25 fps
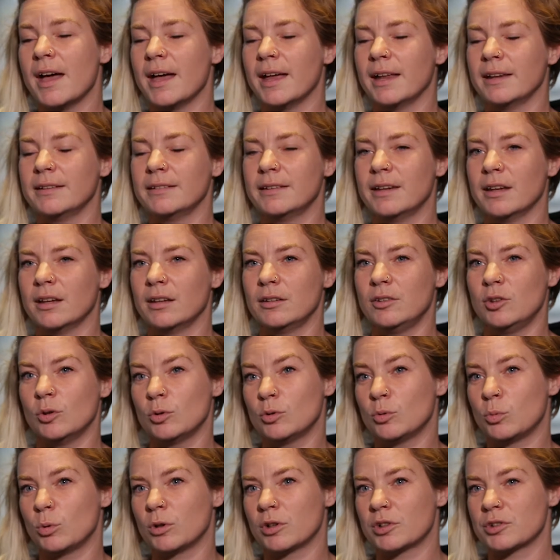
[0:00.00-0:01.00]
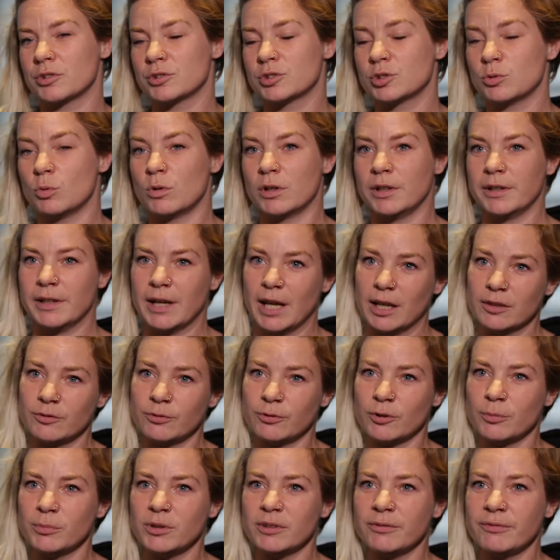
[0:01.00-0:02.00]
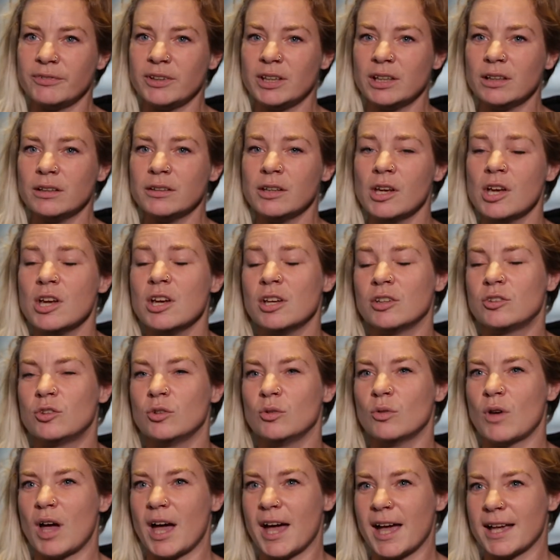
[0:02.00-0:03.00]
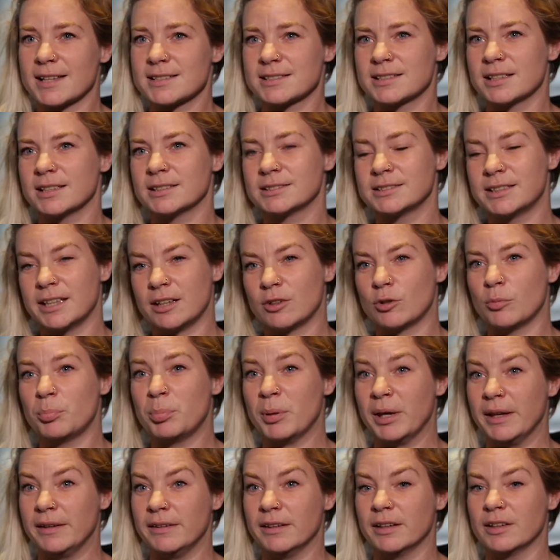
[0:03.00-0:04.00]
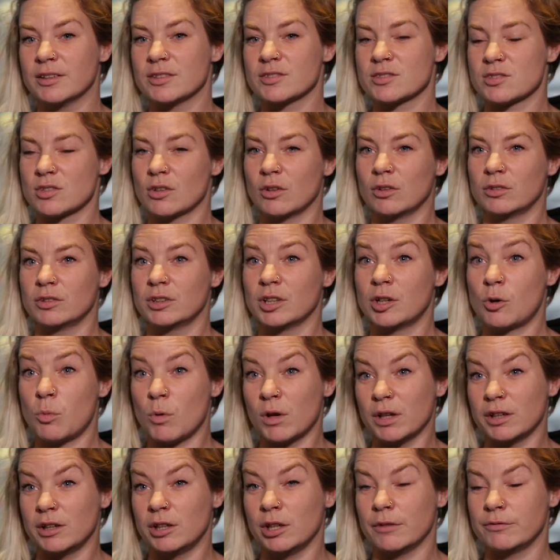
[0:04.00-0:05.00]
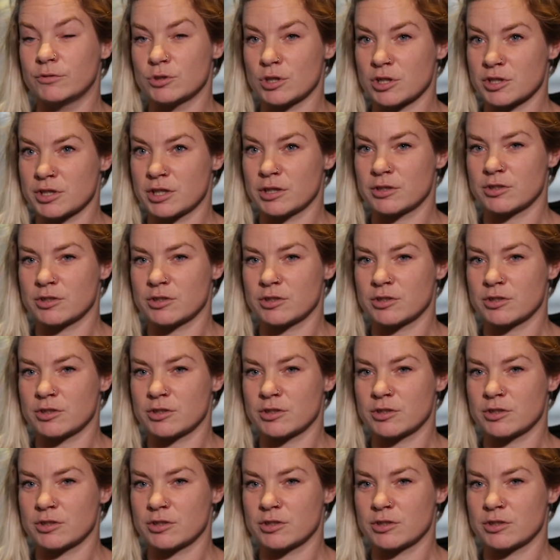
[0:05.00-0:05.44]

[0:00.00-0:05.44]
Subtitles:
and then youth workers who are not from the field, to assess their opinions on the quality of drug